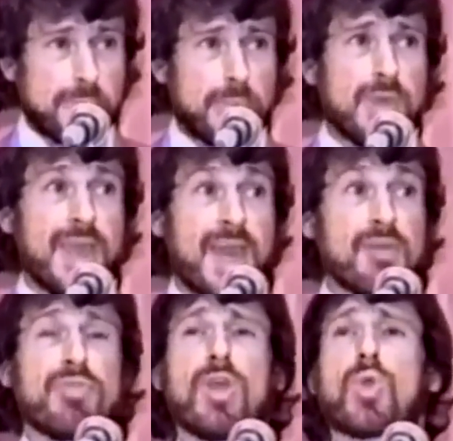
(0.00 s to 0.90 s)
They
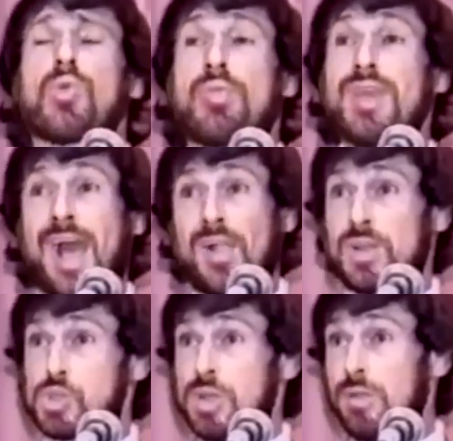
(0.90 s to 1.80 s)
have their
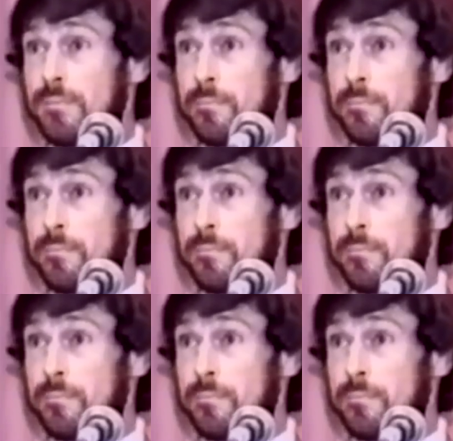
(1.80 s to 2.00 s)
theology,